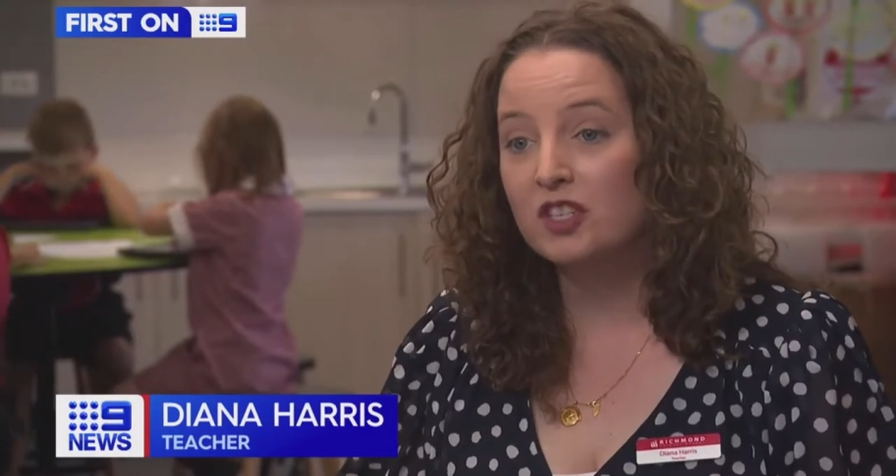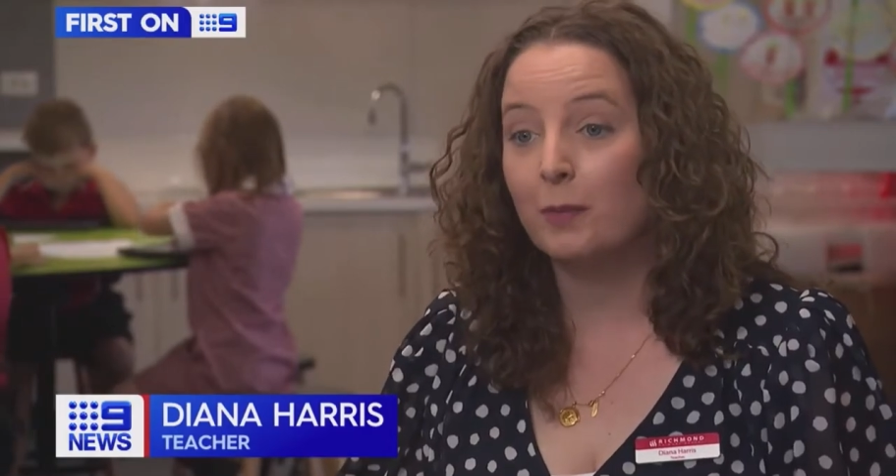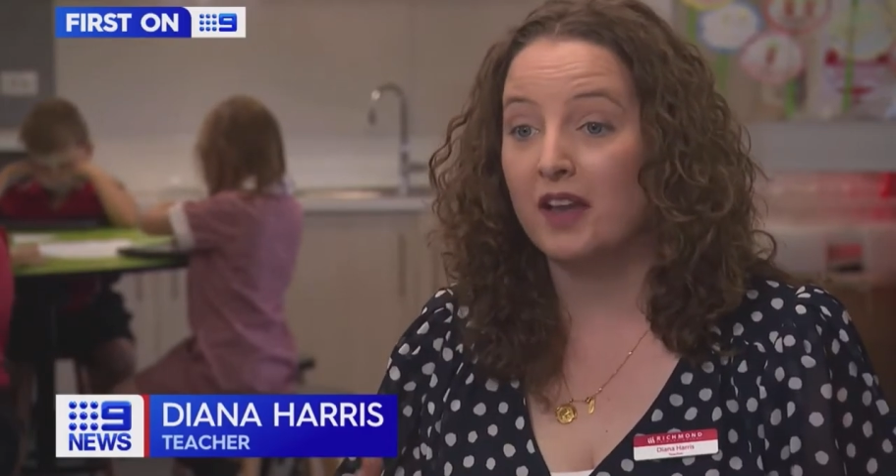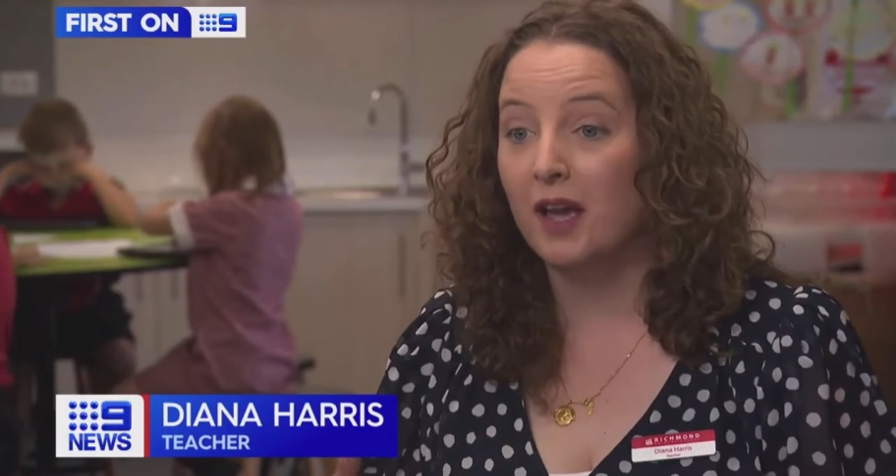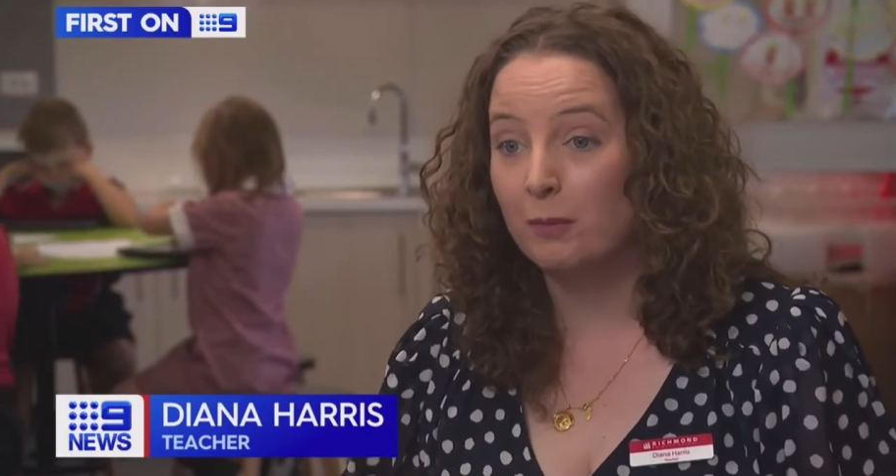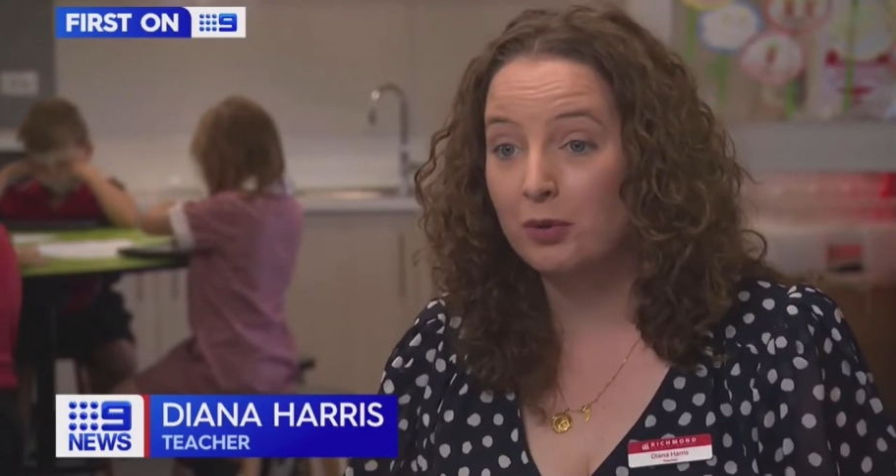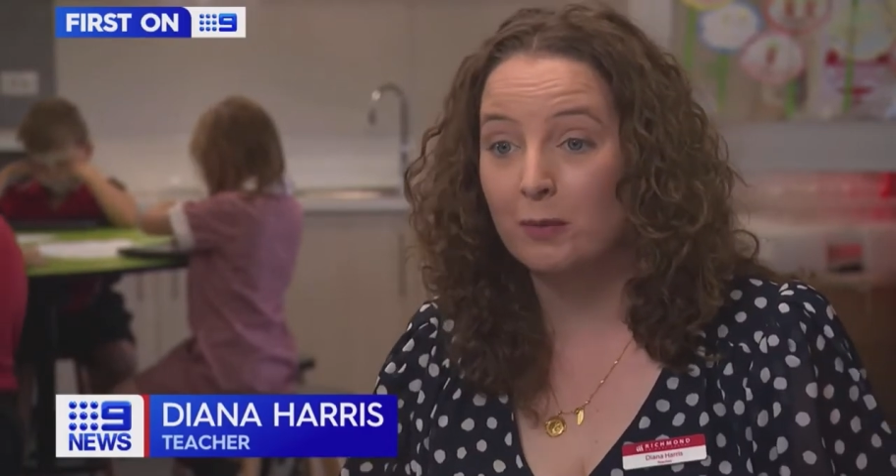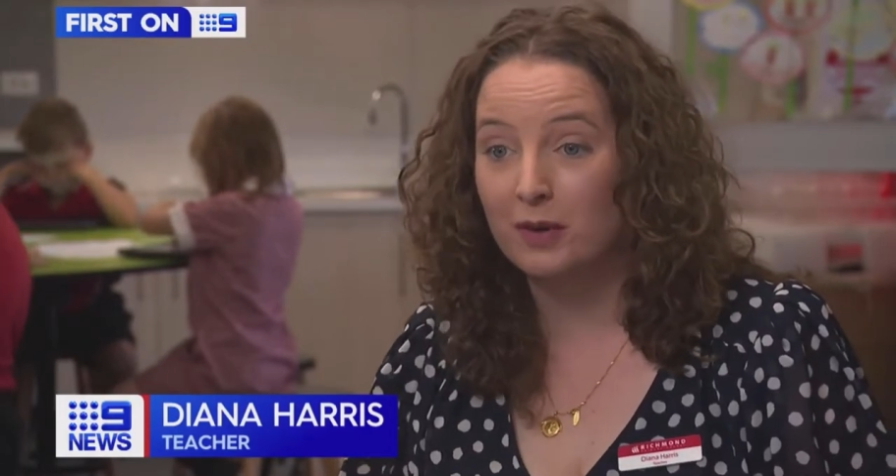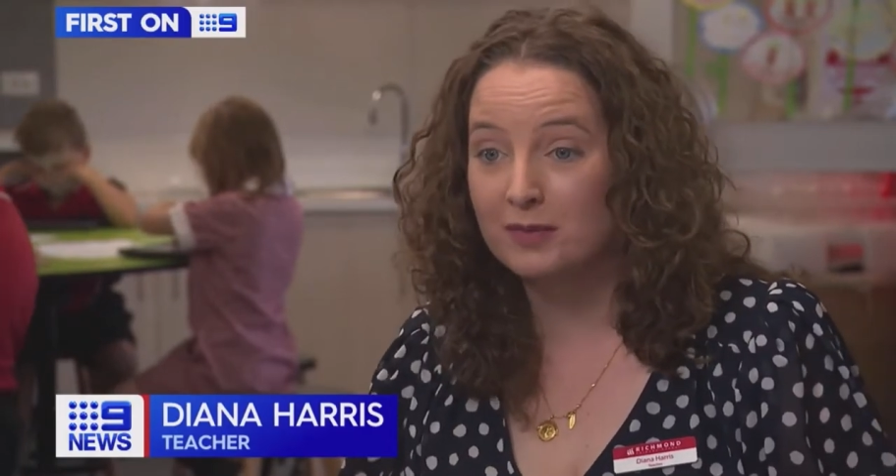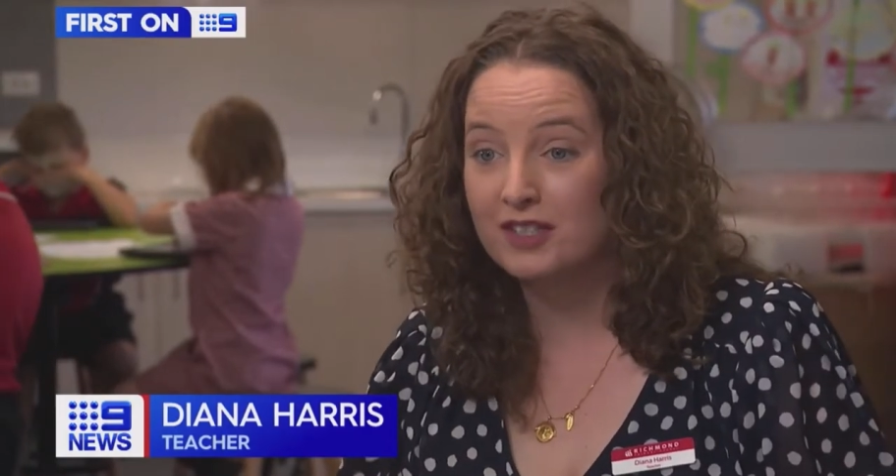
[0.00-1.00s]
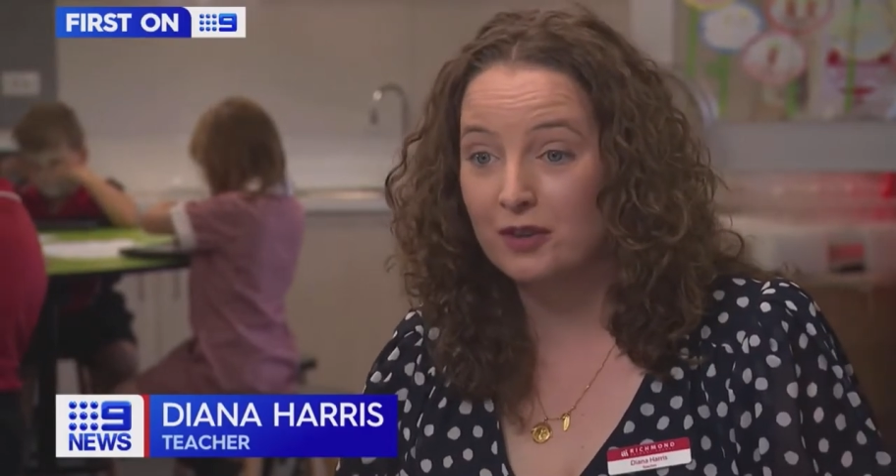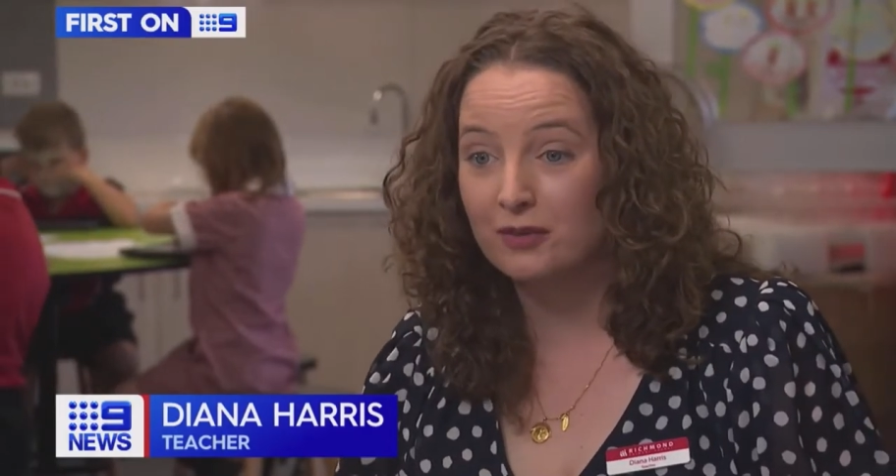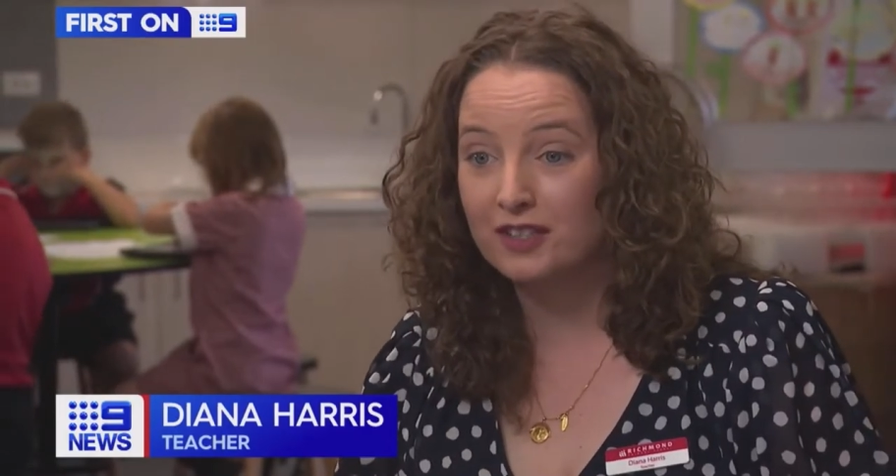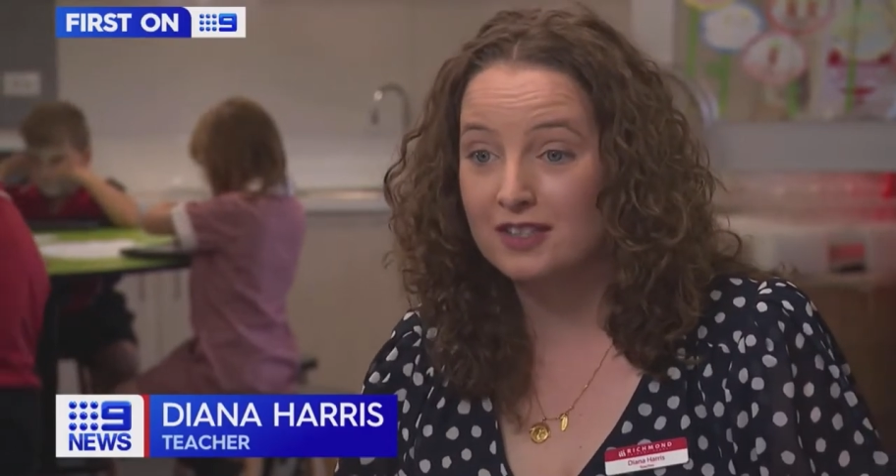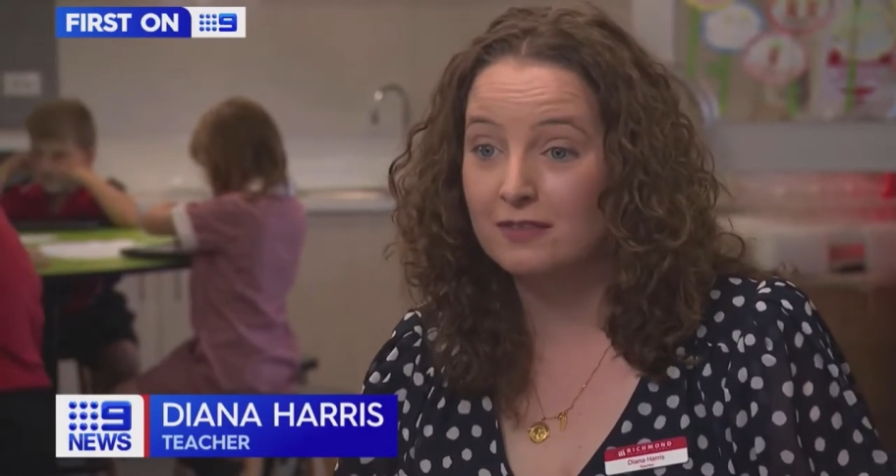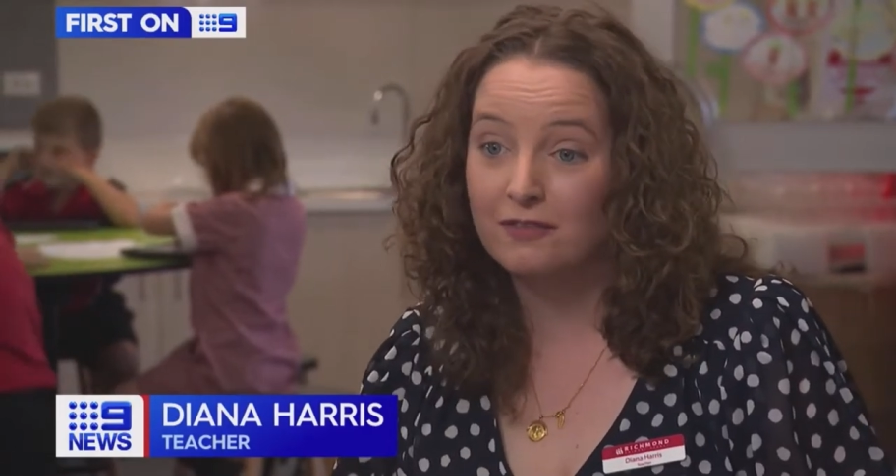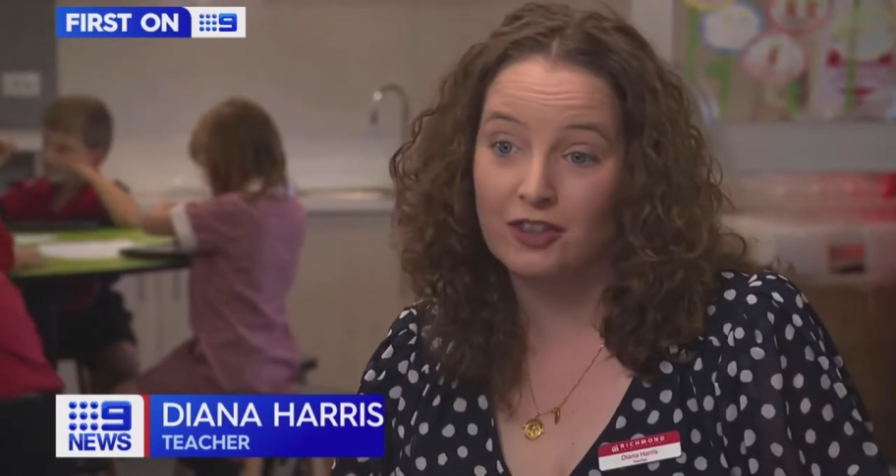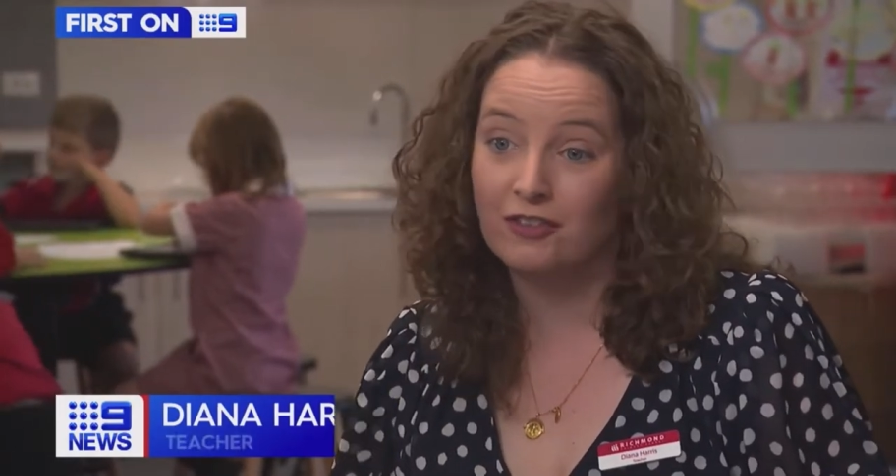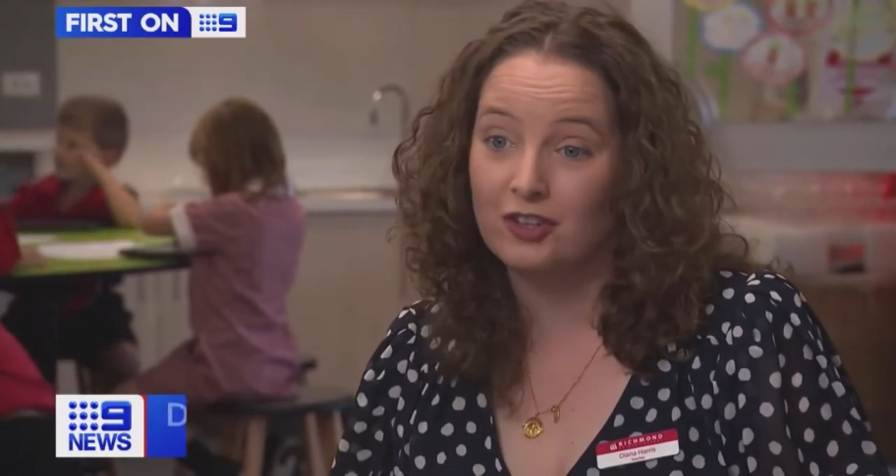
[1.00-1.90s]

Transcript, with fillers: to become problem solvers for the